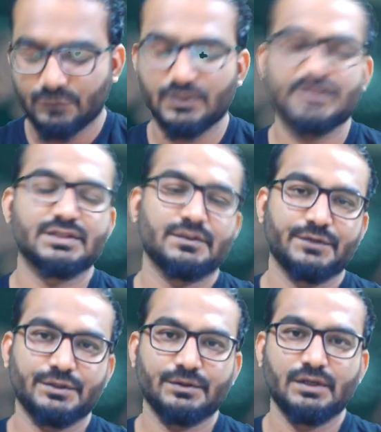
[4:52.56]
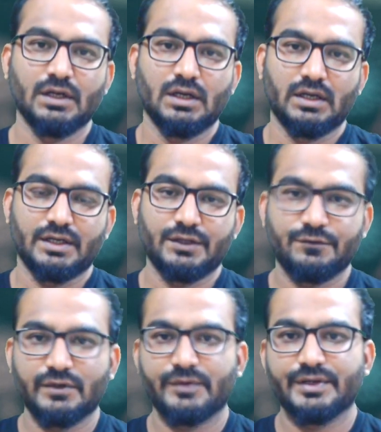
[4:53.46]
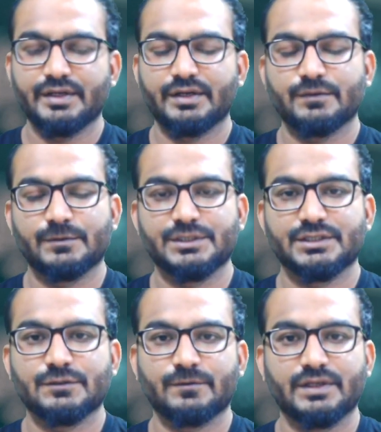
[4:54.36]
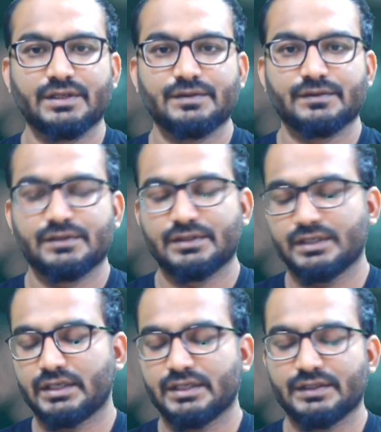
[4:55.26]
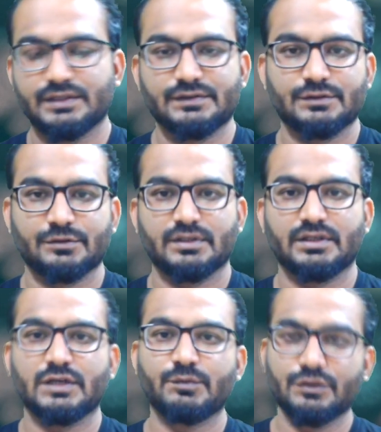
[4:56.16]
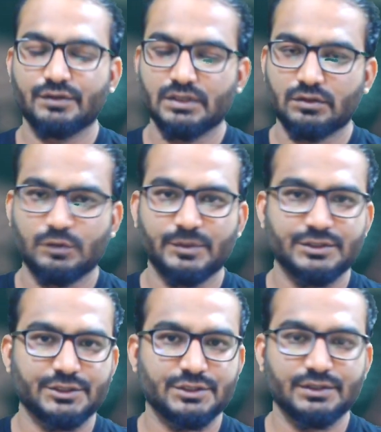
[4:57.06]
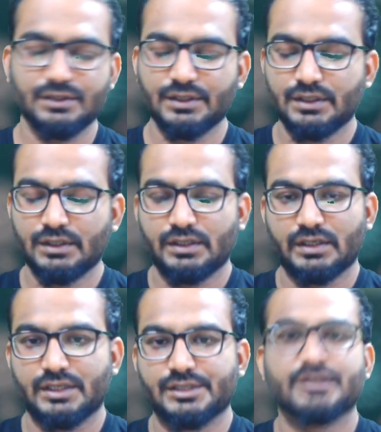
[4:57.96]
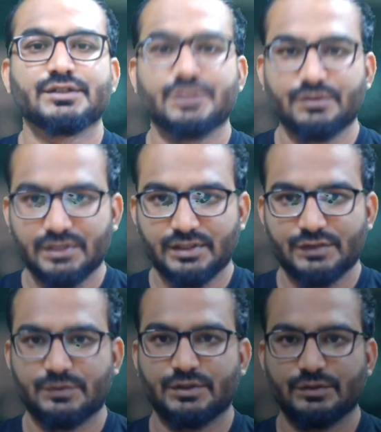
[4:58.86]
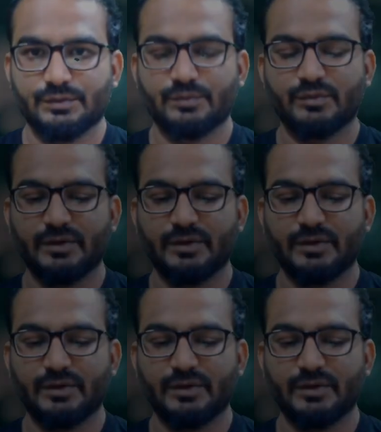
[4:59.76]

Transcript: watching the video, and if you have any kind of question, query regarding this, you can let me know in the comment section, and see you in the next video.